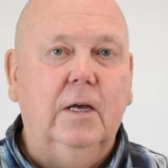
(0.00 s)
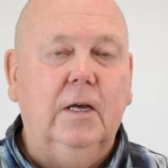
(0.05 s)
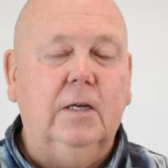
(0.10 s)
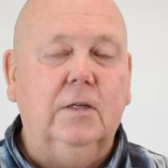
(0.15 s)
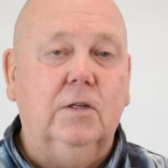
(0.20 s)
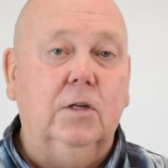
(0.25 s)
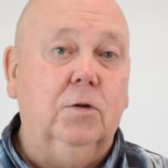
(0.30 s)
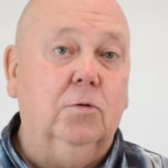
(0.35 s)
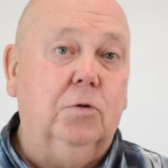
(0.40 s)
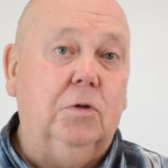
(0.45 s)

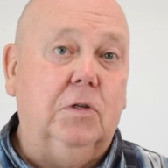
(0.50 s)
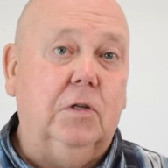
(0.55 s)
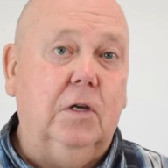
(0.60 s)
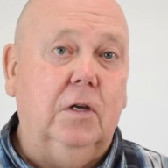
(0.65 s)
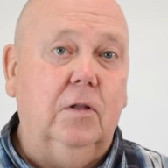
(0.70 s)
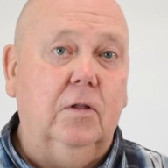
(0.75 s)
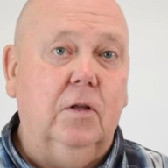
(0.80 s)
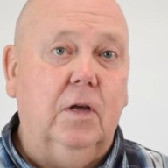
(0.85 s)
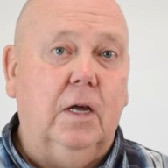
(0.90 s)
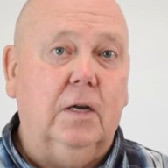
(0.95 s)
It's
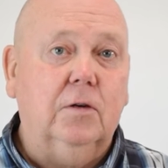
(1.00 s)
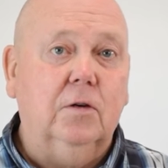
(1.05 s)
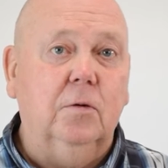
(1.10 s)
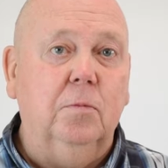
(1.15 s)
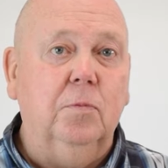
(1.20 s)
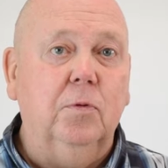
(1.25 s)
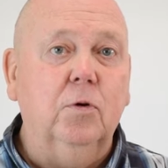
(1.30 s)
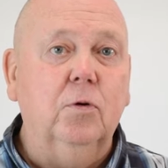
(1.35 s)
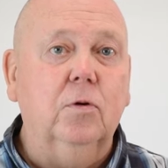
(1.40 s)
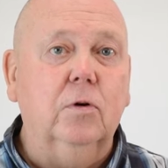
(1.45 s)
interesting that
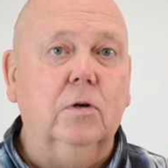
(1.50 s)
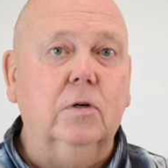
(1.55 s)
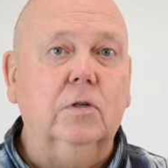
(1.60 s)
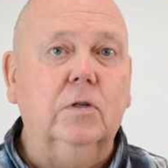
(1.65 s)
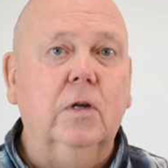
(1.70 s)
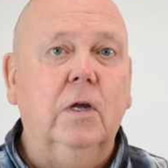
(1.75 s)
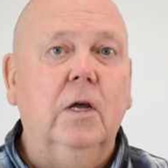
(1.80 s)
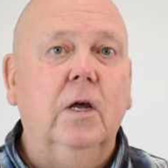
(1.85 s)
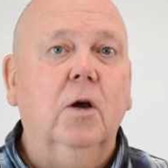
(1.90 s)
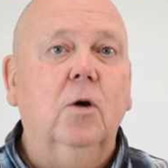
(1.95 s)

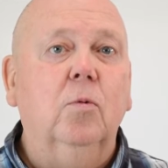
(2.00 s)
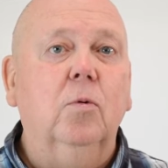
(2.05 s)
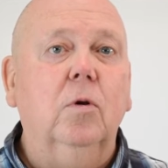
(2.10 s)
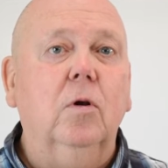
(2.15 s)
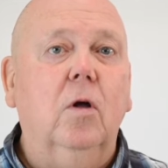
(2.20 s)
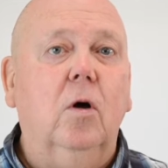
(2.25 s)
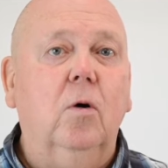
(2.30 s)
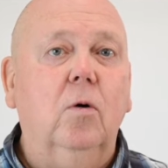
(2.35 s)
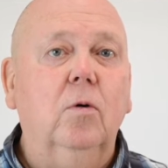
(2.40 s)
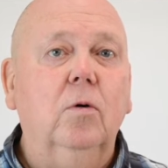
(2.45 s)
computers
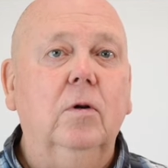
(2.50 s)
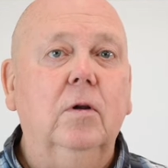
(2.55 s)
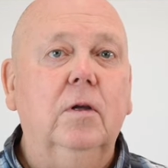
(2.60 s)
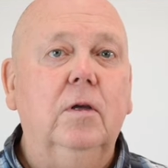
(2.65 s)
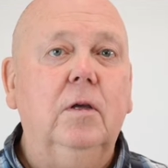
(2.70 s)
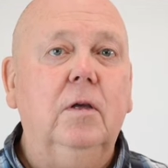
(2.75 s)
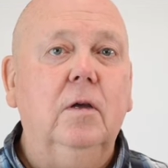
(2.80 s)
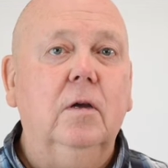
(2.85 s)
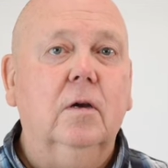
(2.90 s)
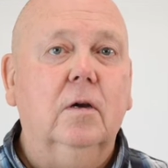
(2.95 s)
will
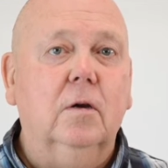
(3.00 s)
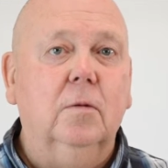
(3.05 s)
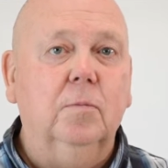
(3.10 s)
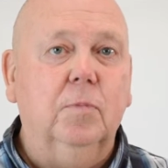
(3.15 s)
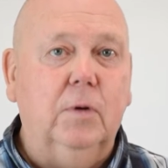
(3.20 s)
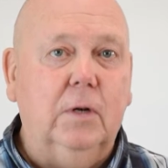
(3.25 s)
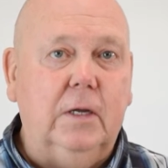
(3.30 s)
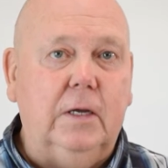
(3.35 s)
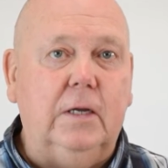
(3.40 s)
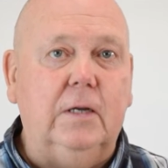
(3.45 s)
only
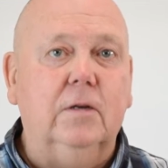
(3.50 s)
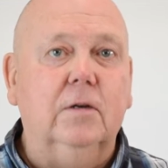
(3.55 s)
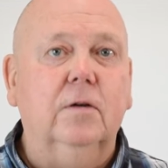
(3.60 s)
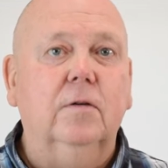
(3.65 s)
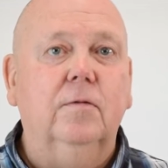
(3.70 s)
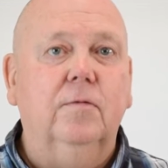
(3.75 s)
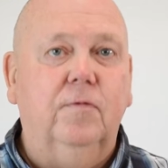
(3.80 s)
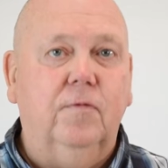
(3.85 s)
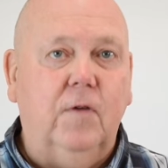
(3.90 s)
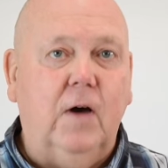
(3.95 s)
complete
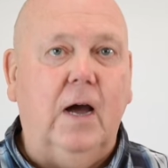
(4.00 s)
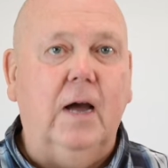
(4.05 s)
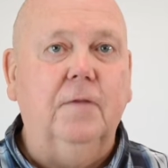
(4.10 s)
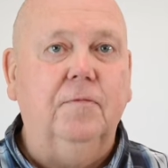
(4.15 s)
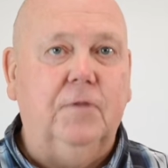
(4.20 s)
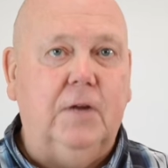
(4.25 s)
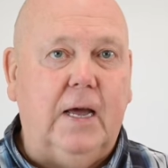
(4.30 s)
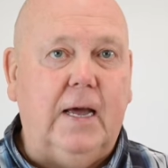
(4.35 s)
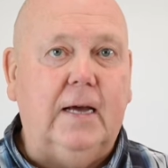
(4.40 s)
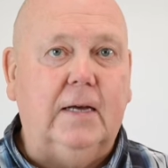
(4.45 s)

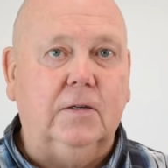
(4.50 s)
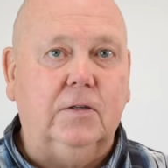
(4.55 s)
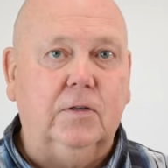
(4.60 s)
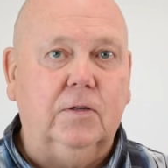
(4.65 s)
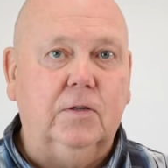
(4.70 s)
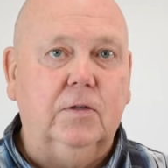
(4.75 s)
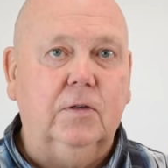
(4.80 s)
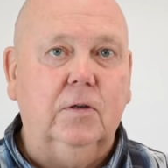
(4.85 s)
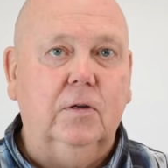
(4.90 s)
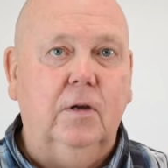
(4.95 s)
five
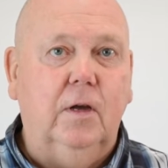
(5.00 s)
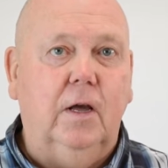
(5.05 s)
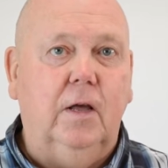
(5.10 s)
tasks,